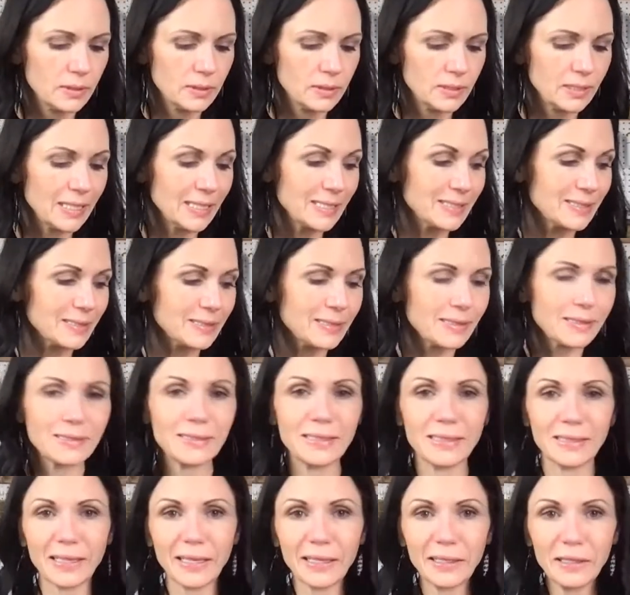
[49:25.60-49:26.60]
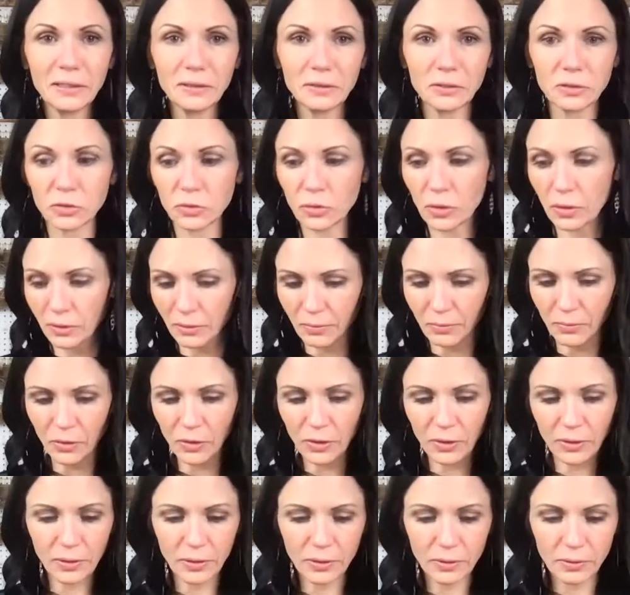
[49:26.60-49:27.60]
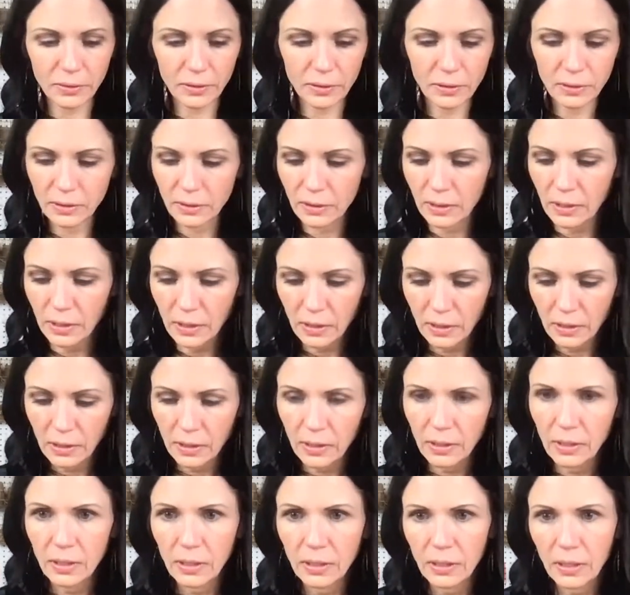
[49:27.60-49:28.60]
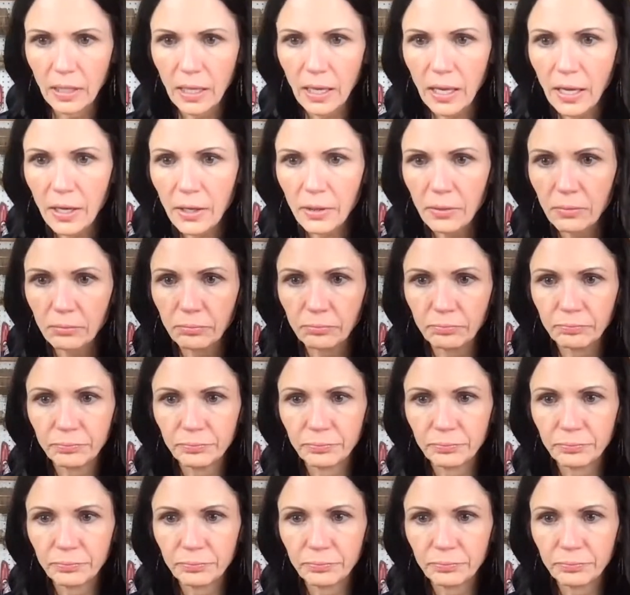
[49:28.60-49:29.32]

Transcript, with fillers: Today's the 16th. I need to draw tomorrow. Um.